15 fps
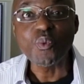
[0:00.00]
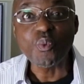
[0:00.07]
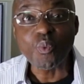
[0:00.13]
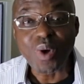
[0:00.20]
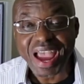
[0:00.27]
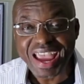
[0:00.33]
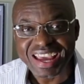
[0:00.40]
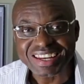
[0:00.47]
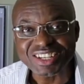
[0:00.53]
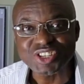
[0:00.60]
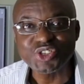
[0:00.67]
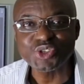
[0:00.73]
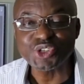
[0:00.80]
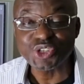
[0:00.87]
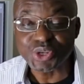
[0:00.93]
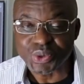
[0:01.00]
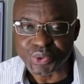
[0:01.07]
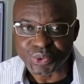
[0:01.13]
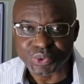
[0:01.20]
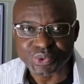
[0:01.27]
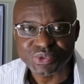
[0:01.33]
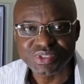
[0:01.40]
when to
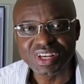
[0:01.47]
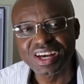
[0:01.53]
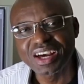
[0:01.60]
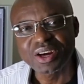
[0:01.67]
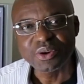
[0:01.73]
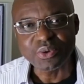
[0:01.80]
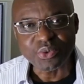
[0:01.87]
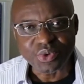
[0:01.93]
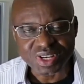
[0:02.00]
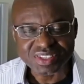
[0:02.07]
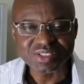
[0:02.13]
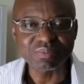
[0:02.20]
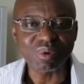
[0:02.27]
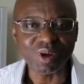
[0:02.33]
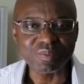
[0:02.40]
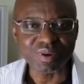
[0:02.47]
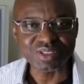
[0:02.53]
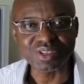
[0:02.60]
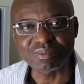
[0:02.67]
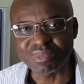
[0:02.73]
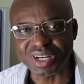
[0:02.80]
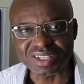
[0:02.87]
use wrist blood
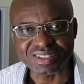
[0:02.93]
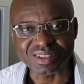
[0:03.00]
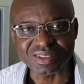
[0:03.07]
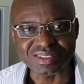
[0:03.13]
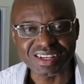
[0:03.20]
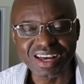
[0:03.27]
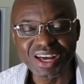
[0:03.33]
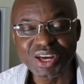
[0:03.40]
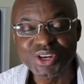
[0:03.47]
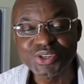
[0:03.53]
pressure monitors.